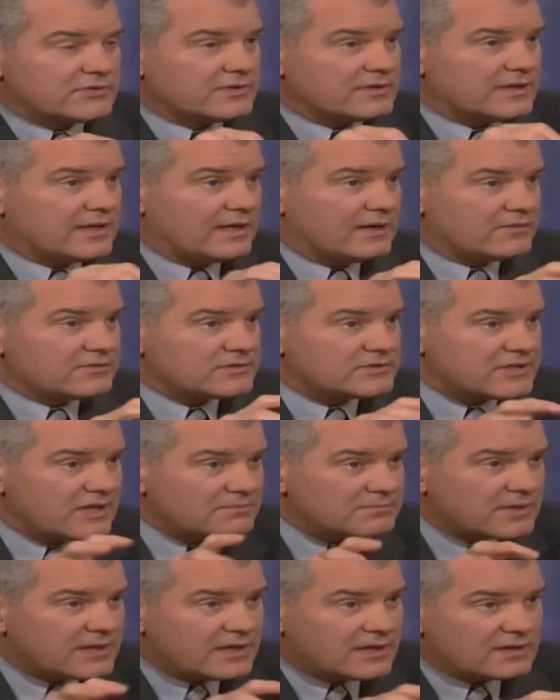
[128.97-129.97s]
allow
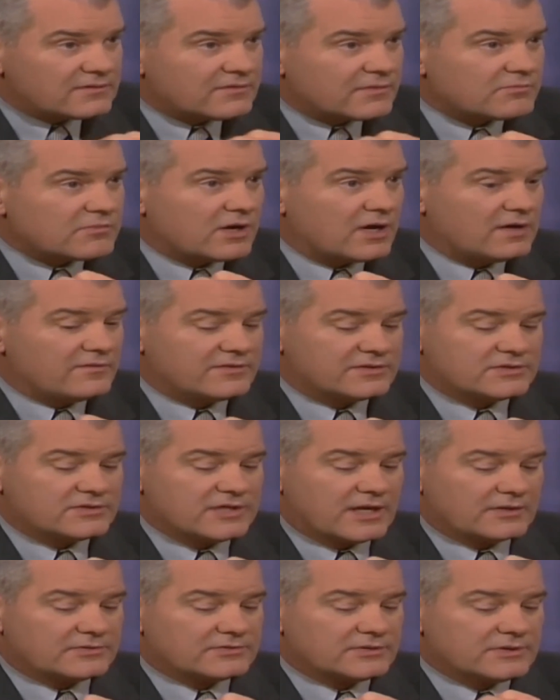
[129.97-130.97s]
some kind of a private
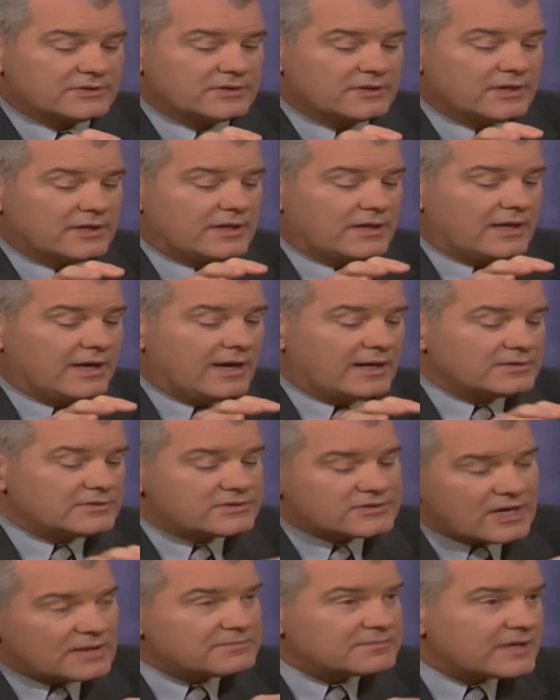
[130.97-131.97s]
sector and
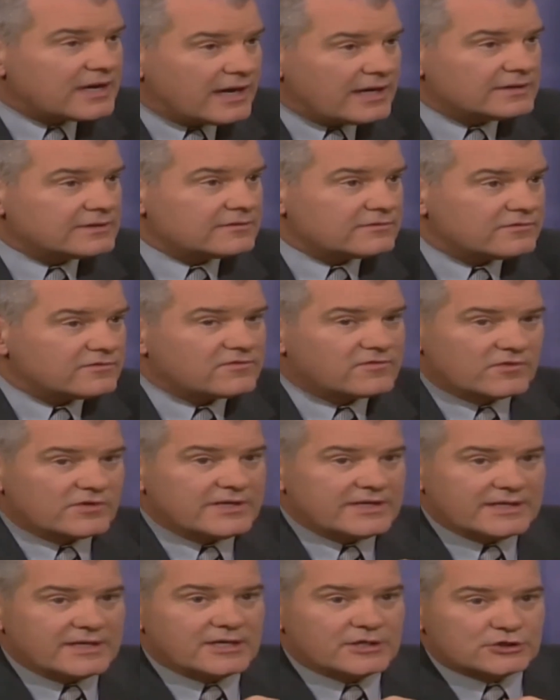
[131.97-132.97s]
some kind of
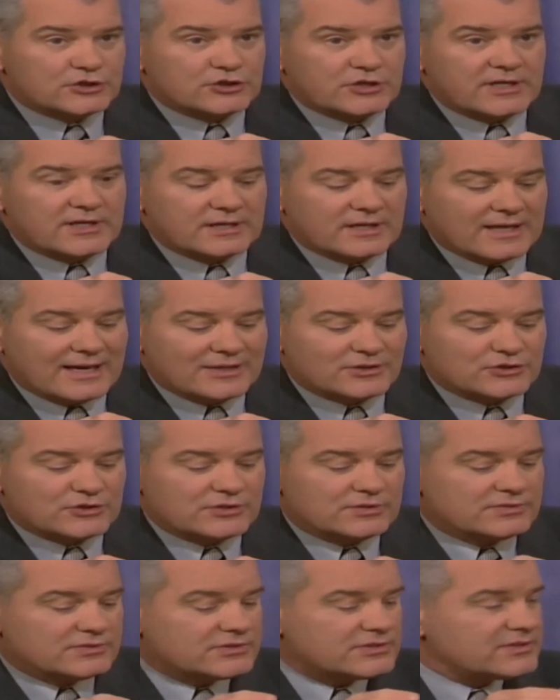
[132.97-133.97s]
free-ish
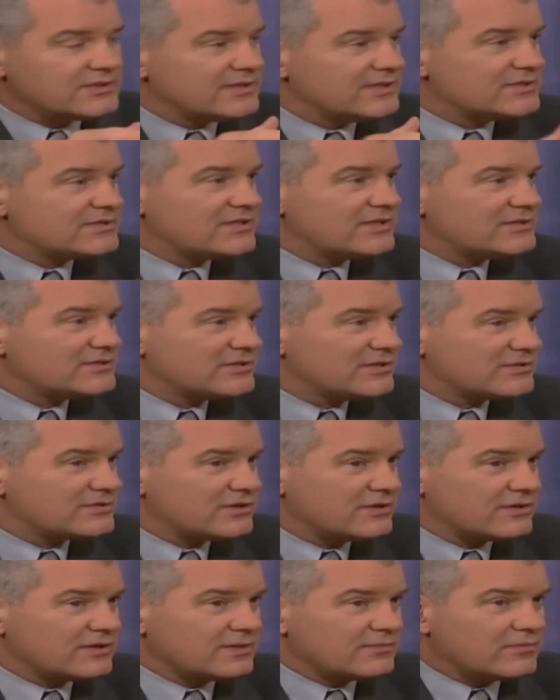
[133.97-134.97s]
elections. Is this the
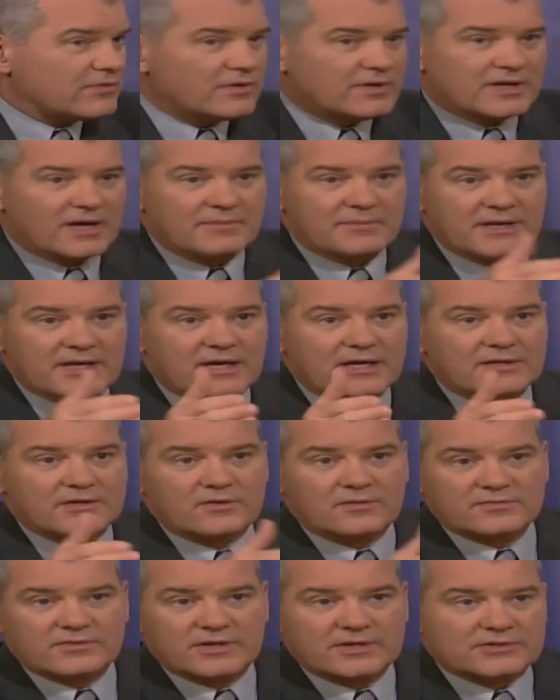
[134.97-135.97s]
turning point? I mean, I
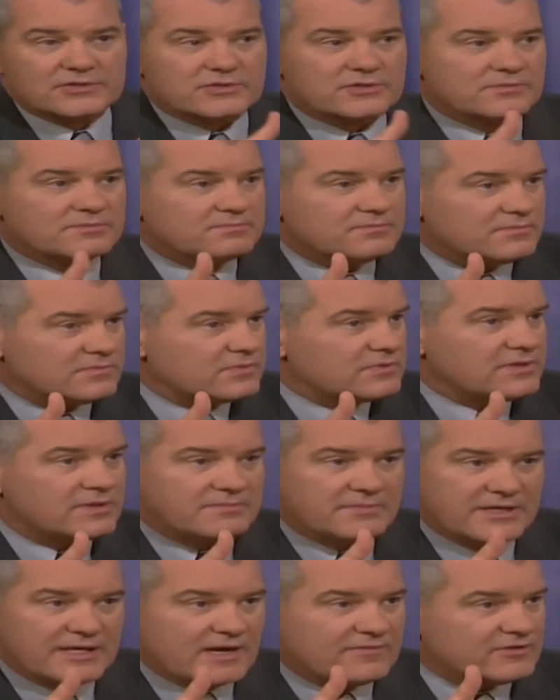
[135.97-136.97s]
know things
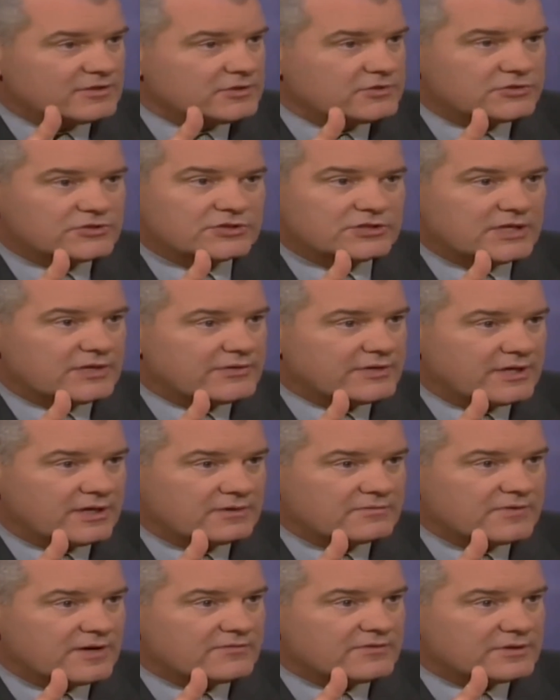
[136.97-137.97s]
can be evolutionary,
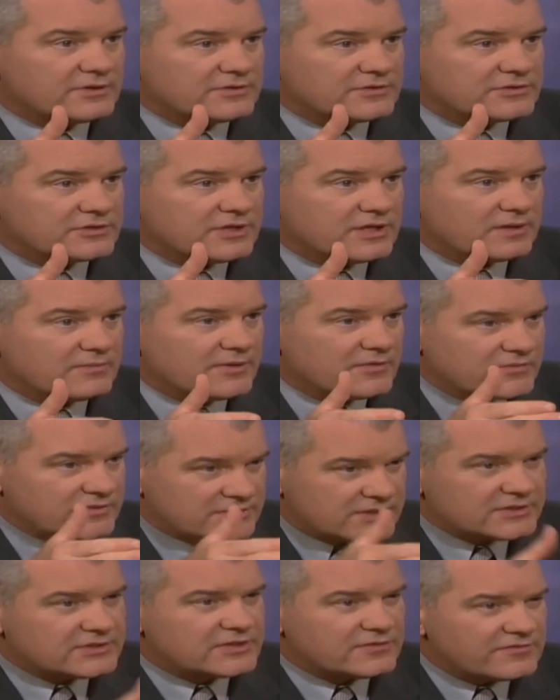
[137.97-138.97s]
not revolutionary, but
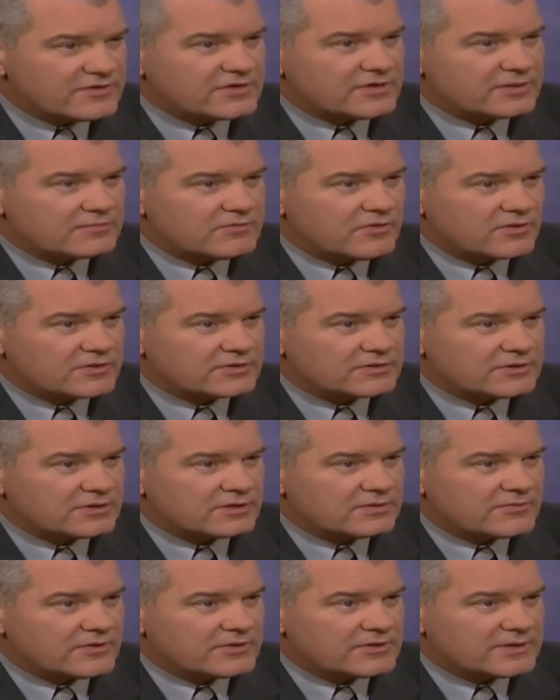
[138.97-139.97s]
was this a very important turning point?